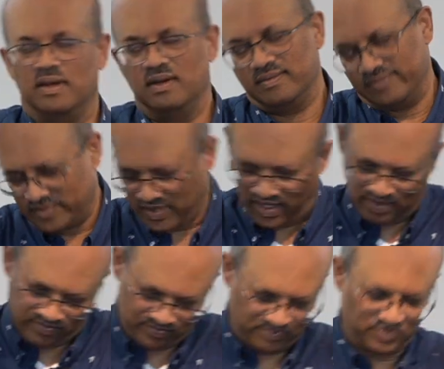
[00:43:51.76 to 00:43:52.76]
you know,
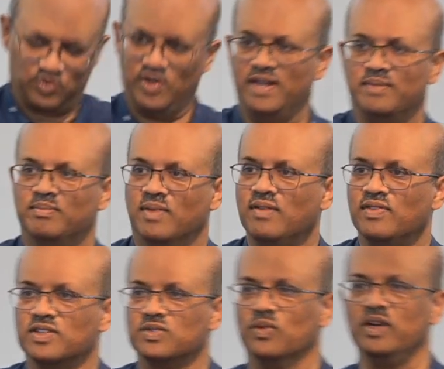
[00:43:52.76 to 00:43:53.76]
okay, great,
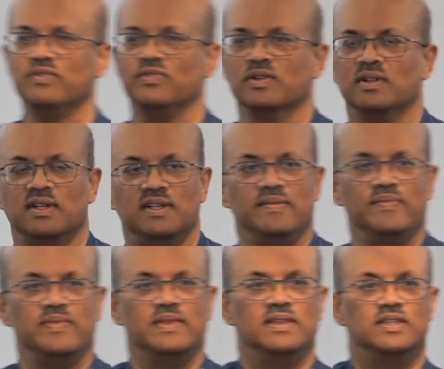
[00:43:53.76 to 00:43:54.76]
marvelous, wonderful.
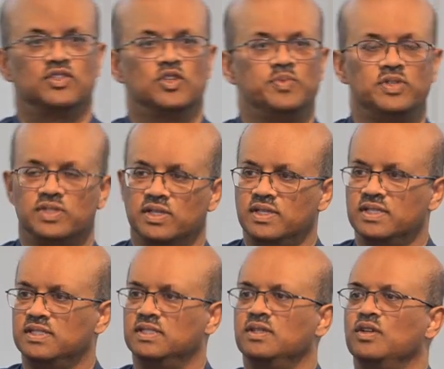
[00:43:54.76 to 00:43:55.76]
The scriptures are
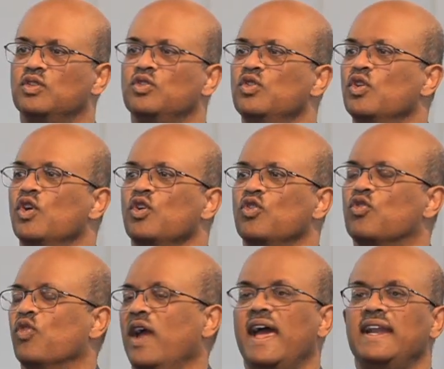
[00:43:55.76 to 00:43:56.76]
this
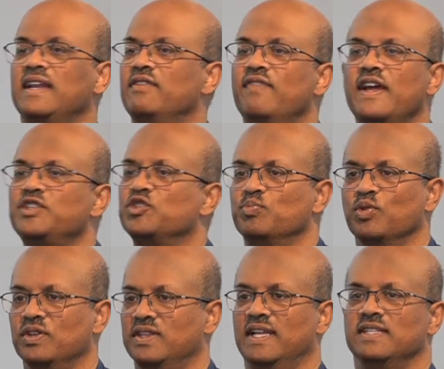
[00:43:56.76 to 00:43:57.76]
grand adventure
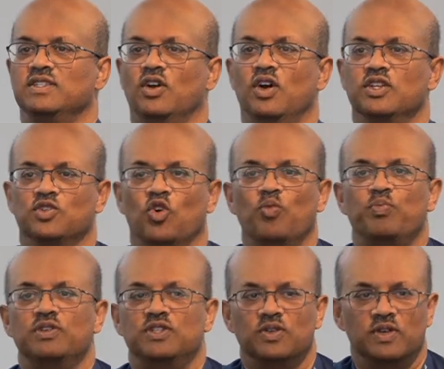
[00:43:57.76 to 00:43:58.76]
book that is
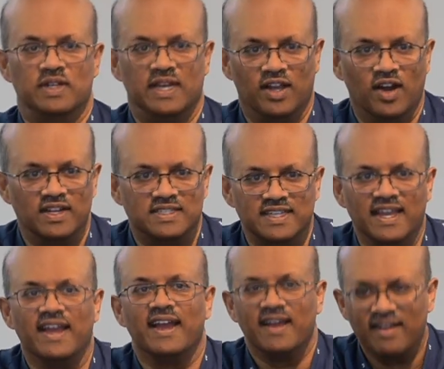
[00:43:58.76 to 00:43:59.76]
open to you, and God's
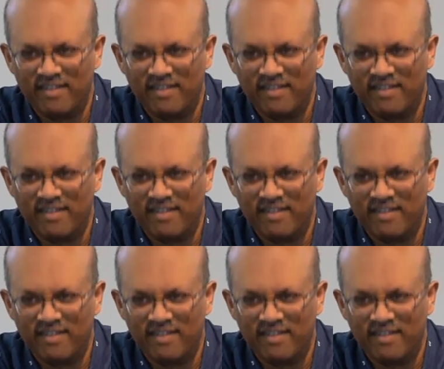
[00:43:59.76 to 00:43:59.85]
saying,